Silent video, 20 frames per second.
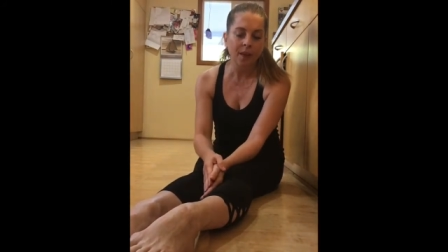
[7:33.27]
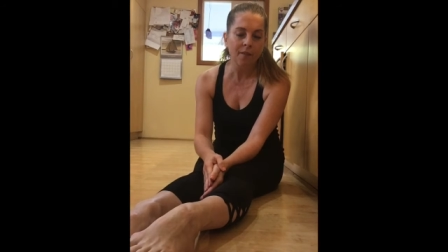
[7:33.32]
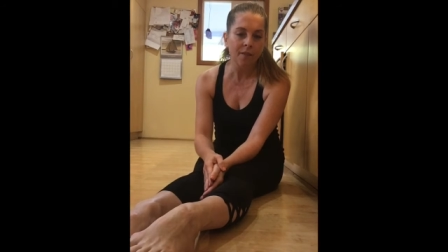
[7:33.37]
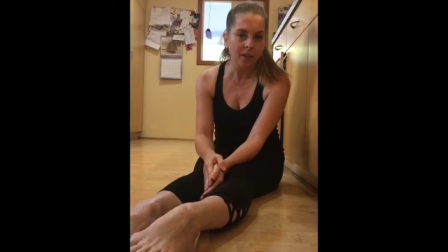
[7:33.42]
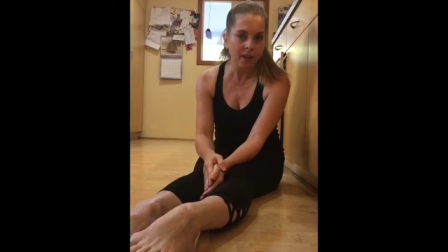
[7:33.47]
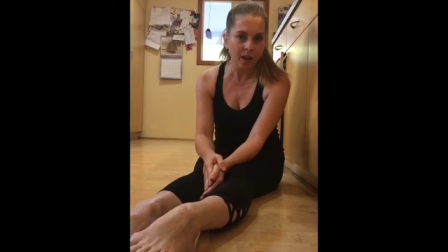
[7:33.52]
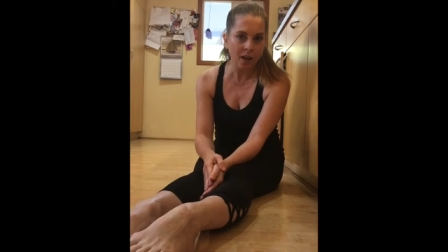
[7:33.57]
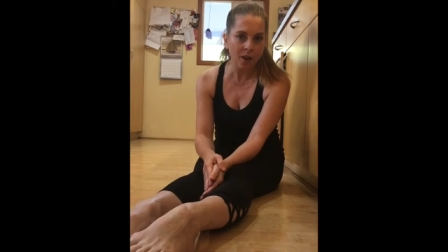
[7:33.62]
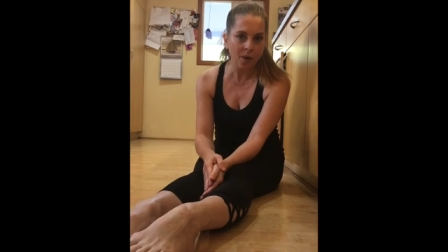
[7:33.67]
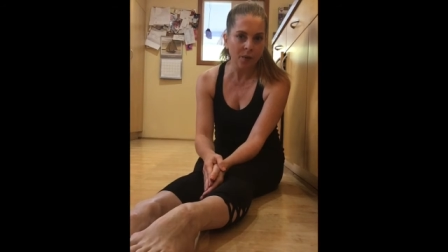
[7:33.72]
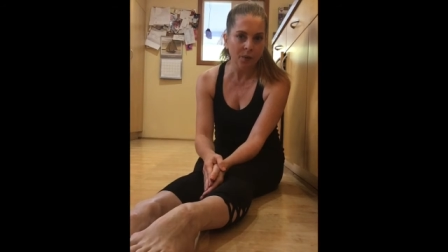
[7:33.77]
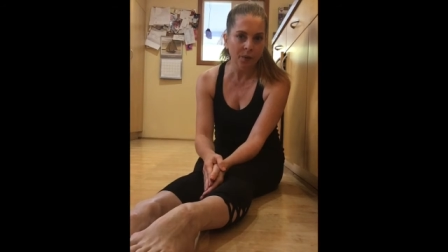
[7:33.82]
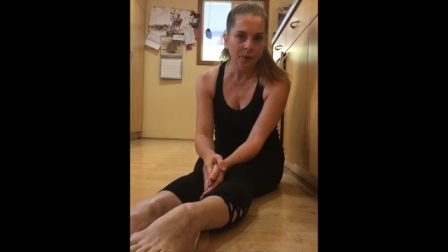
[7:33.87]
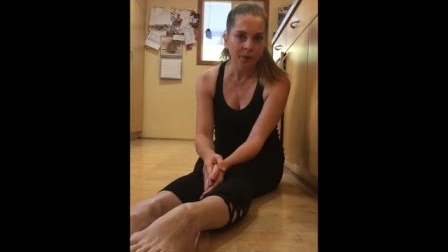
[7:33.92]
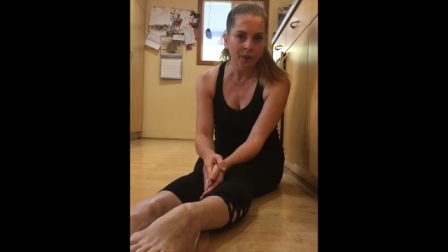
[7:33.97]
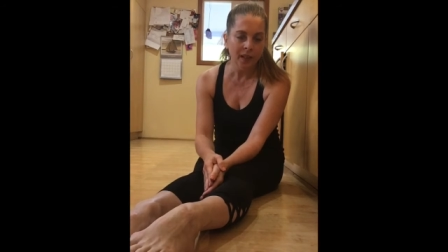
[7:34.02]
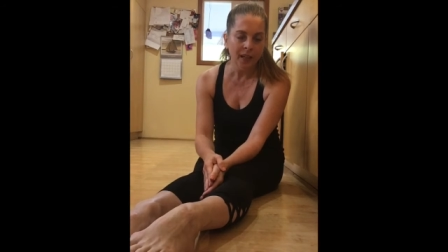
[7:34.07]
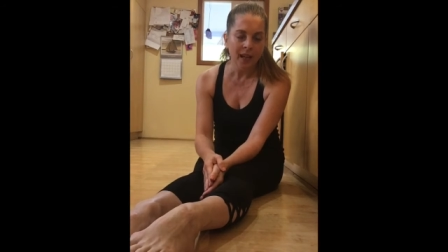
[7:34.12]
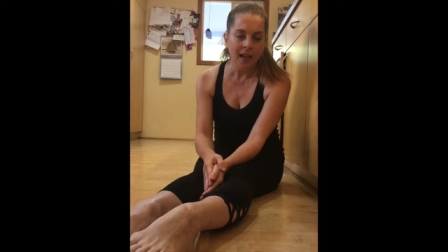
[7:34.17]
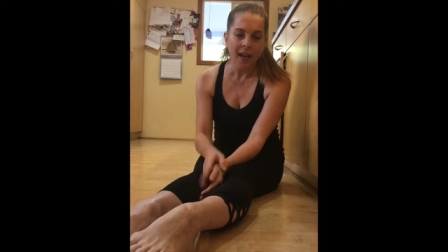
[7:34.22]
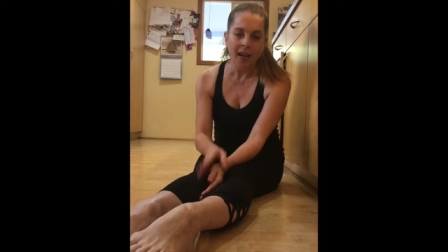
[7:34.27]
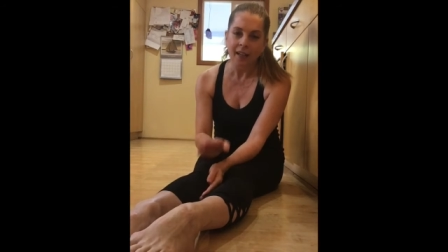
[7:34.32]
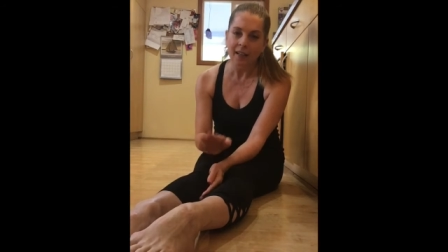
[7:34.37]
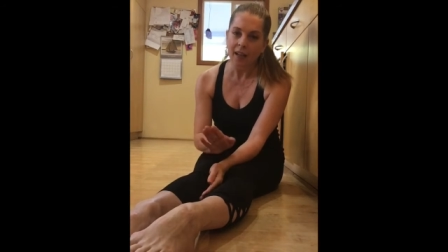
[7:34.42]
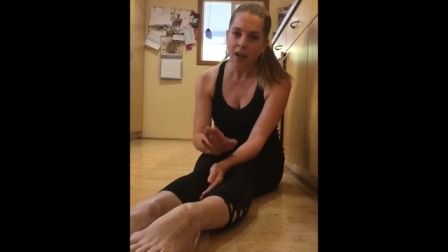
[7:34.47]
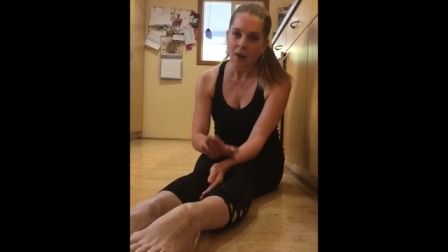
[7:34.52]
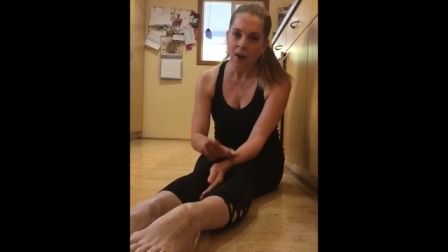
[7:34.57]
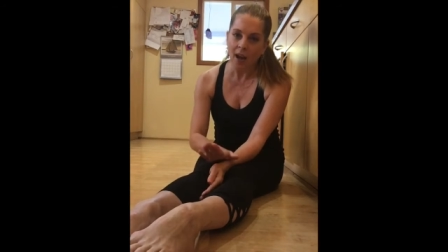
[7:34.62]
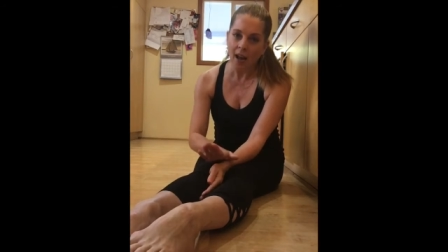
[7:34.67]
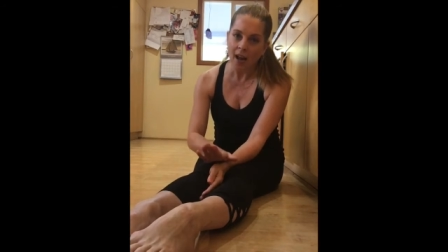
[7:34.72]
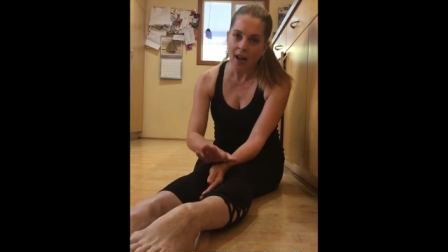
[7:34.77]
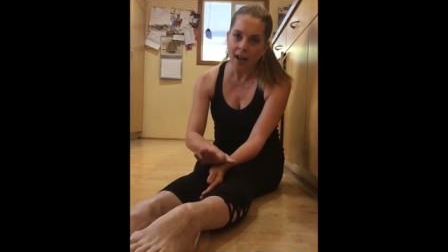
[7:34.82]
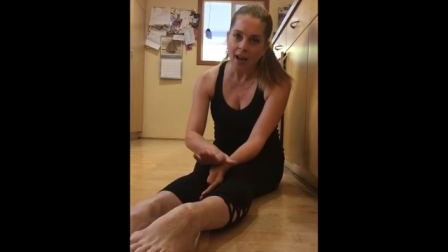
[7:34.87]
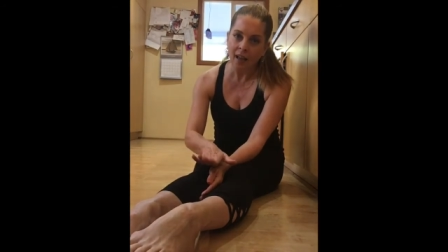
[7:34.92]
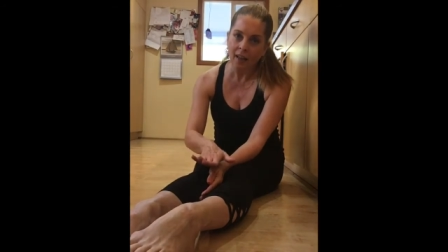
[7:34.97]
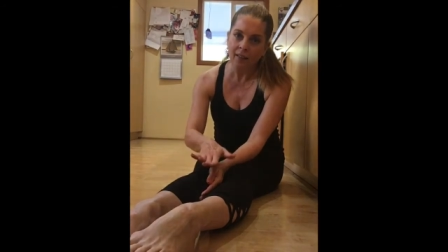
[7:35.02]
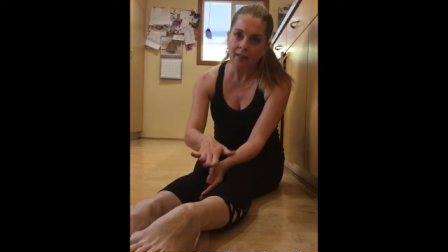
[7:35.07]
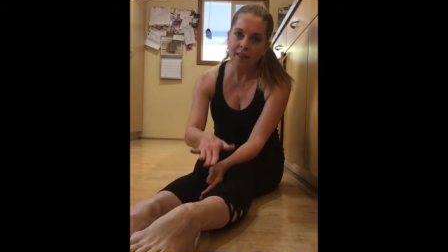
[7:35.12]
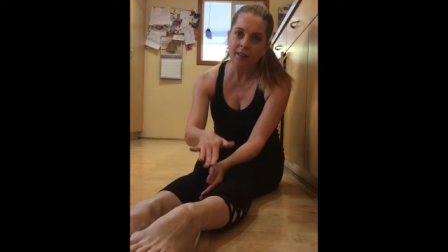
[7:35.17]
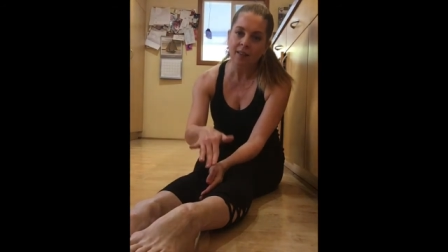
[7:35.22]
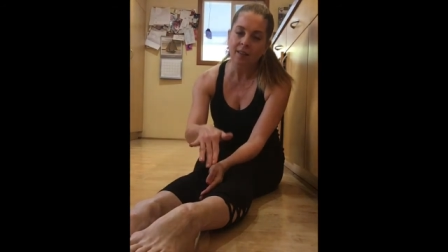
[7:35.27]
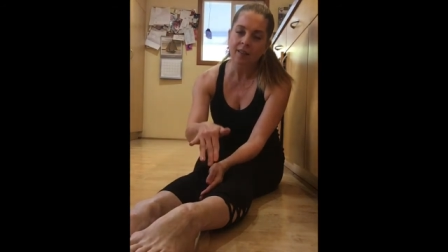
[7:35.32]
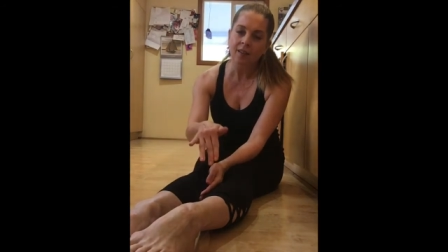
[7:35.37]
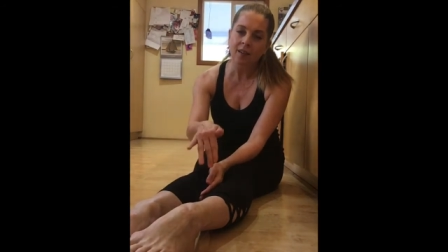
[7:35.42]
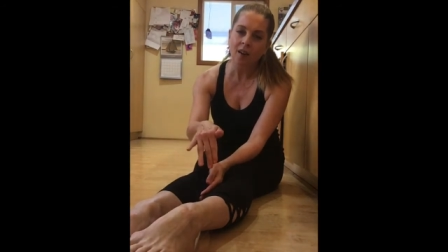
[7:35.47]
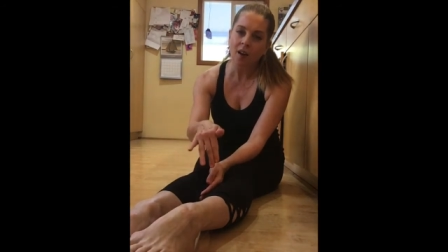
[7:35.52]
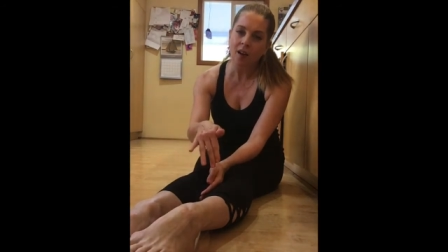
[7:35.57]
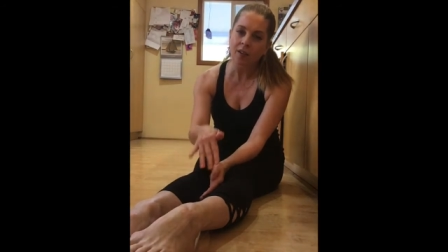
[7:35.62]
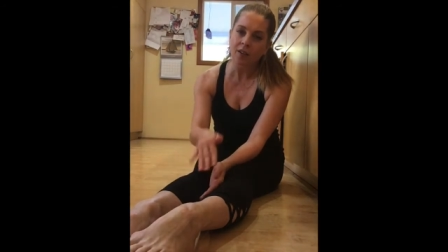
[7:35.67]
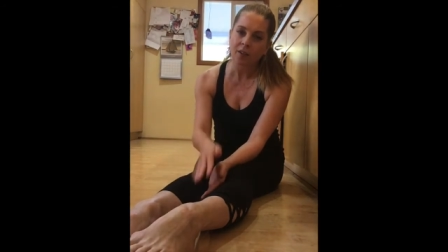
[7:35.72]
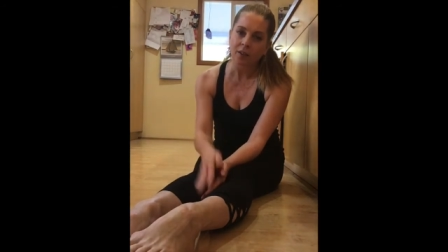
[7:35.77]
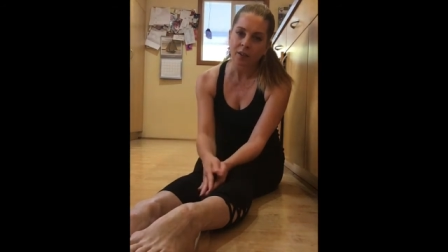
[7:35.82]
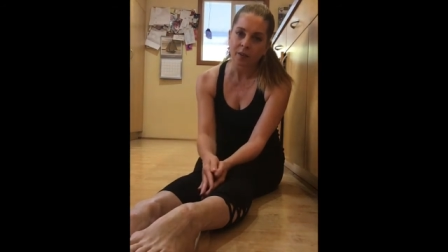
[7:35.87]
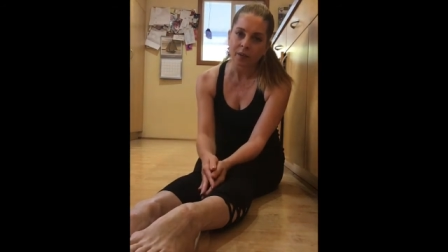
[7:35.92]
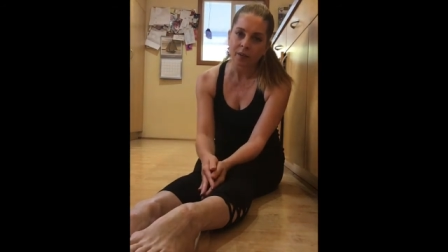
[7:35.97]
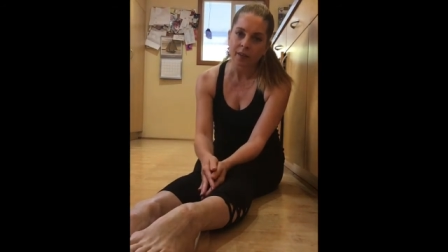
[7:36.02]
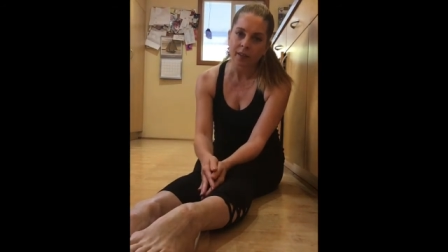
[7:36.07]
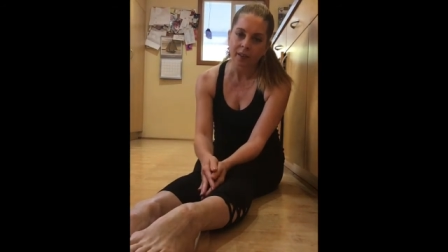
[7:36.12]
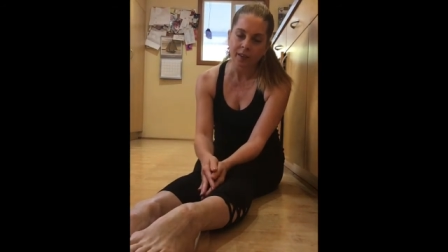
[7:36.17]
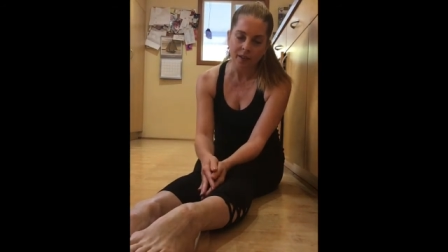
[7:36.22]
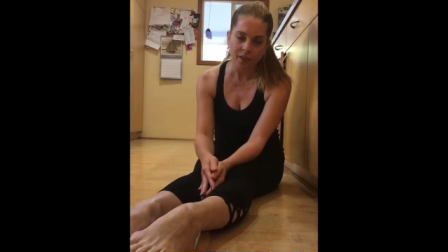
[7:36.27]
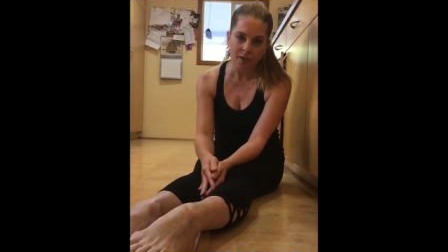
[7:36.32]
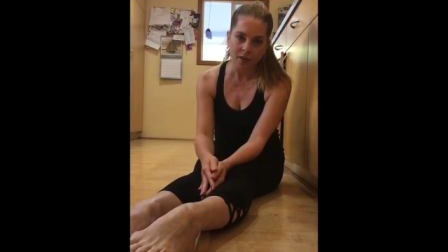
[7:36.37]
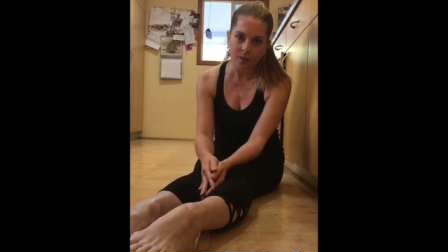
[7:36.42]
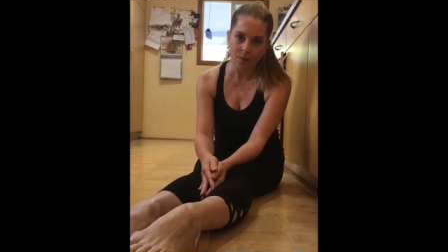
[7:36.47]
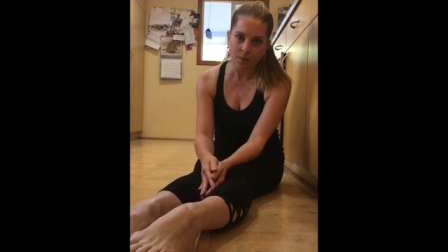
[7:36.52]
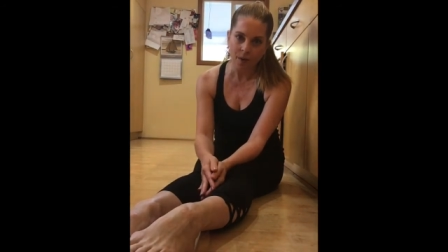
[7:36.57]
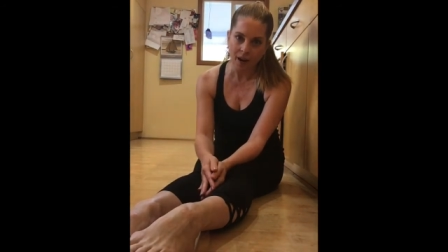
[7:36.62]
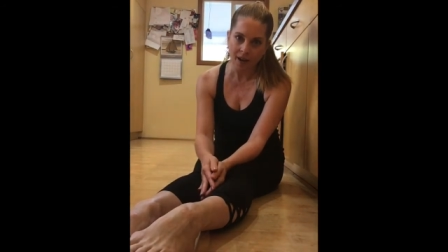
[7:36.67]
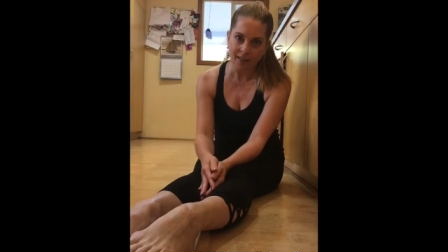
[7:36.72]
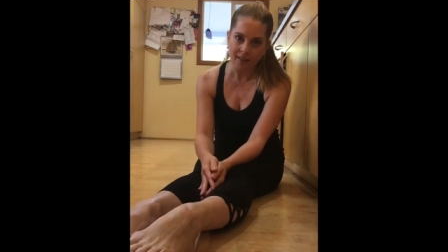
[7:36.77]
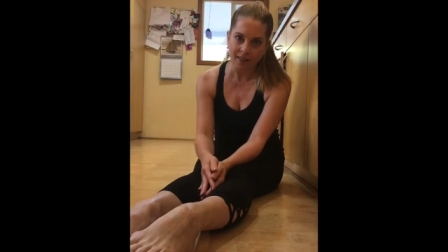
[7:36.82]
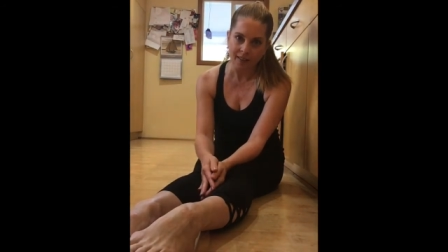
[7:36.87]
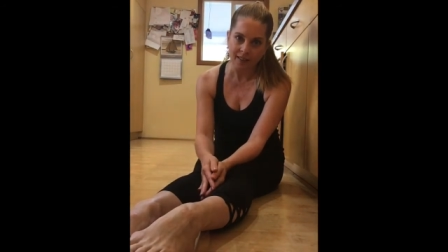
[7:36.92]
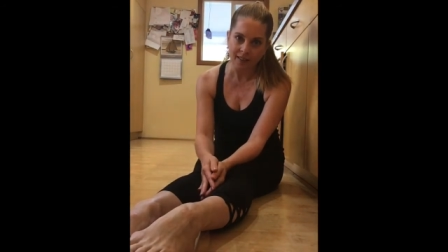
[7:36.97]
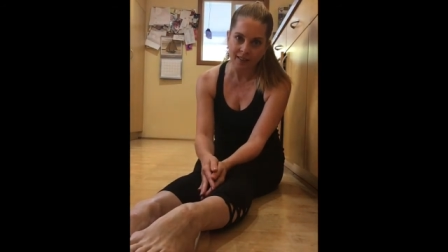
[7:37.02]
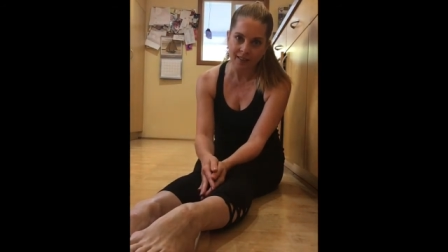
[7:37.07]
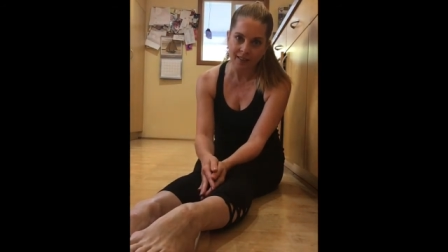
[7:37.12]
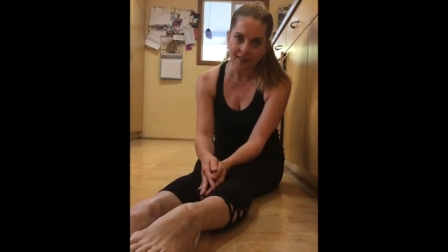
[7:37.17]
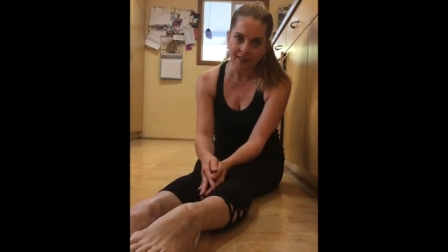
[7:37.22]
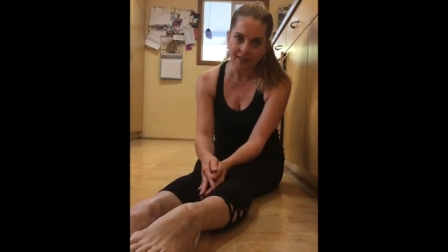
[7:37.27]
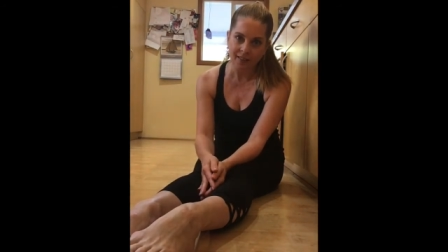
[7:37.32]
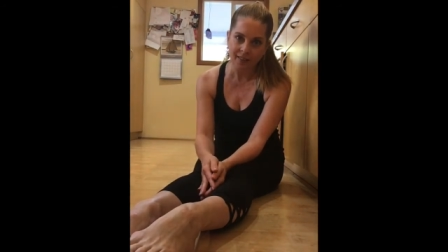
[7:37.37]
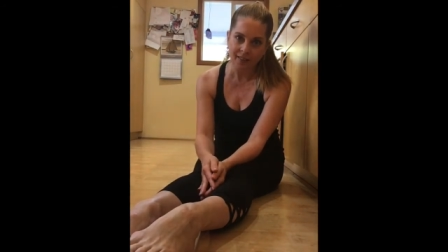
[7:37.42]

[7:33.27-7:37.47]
video, and now add this tendu into your practice.